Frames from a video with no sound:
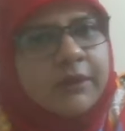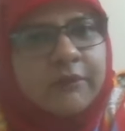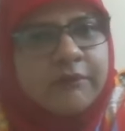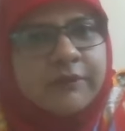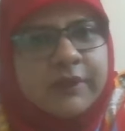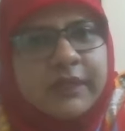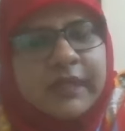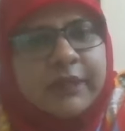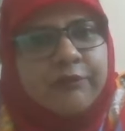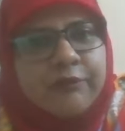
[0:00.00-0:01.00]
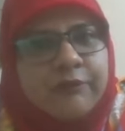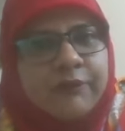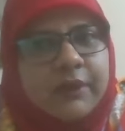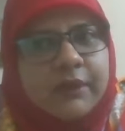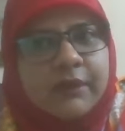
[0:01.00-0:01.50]
of the kind of
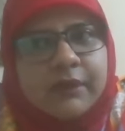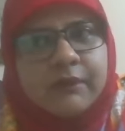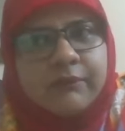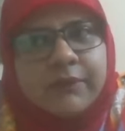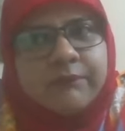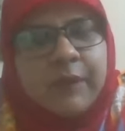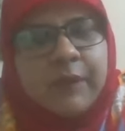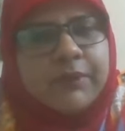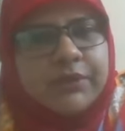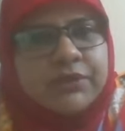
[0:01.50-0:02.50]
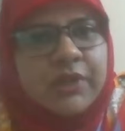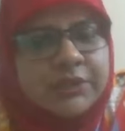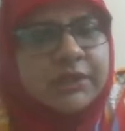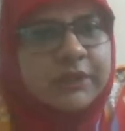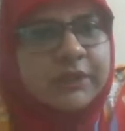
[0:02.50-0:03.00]
paper
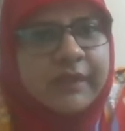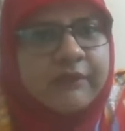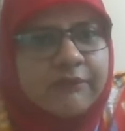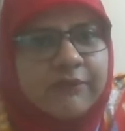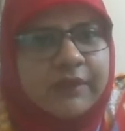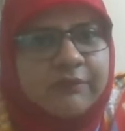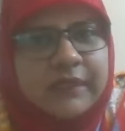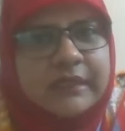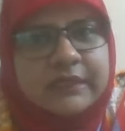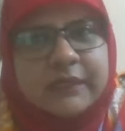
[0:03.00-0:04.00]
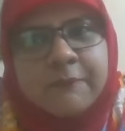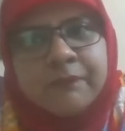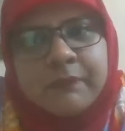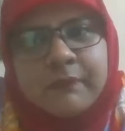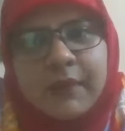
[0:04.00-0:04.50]
structure F5 is,
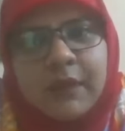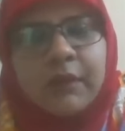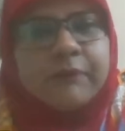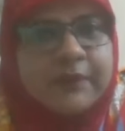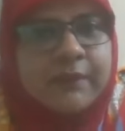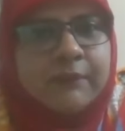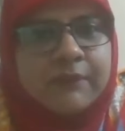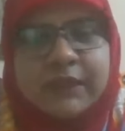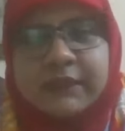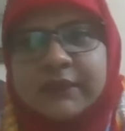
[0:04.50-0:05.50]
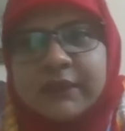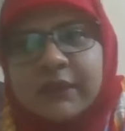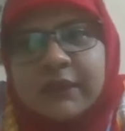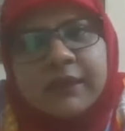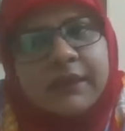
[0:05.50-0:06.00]
or PM is.
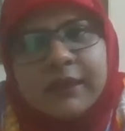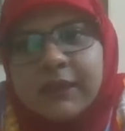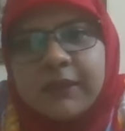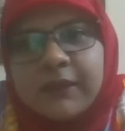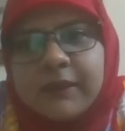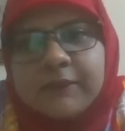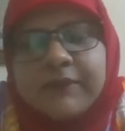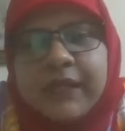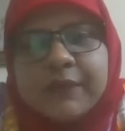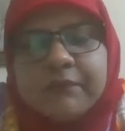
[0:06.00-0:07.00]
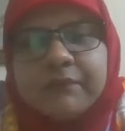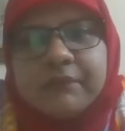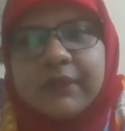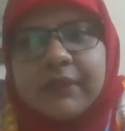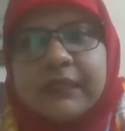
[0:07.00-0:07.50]
That
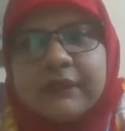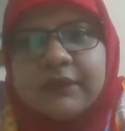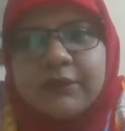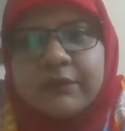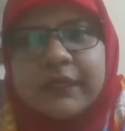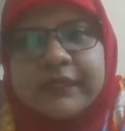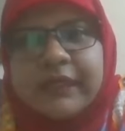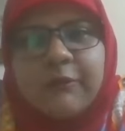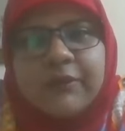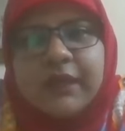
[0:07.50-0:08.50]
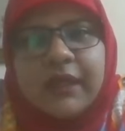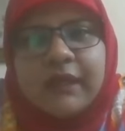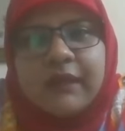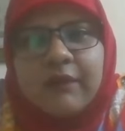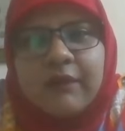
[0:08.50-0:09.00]
means you examiner
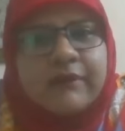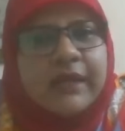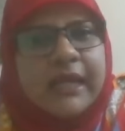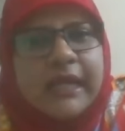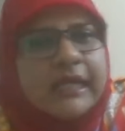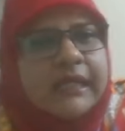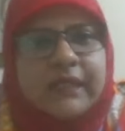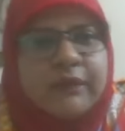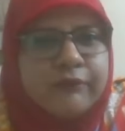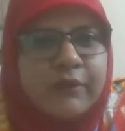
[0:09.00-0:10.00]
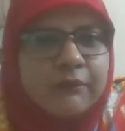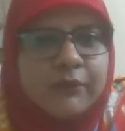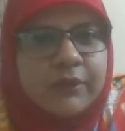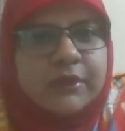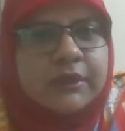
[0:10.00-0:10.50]
can cover anything from
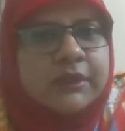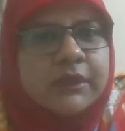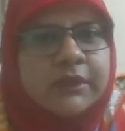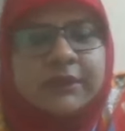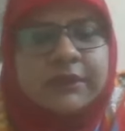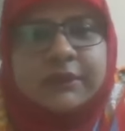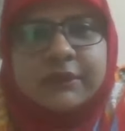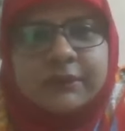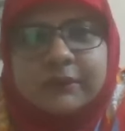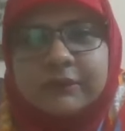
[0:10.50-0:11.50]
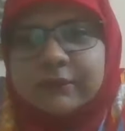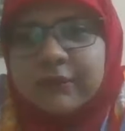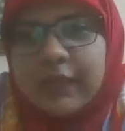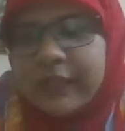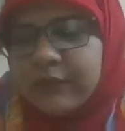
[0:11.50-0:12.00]
book. So
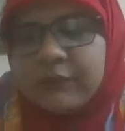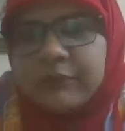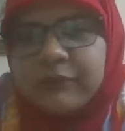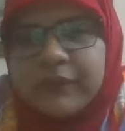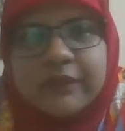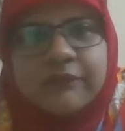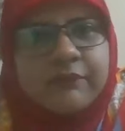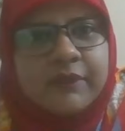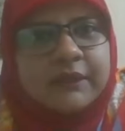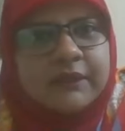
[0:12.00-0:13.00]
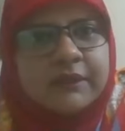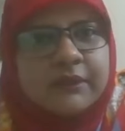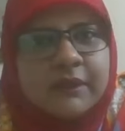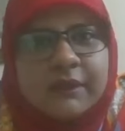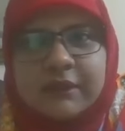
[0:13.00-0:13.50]
I don't believe it's
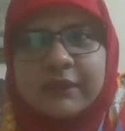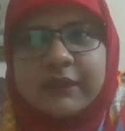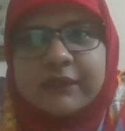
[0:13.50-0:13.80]
a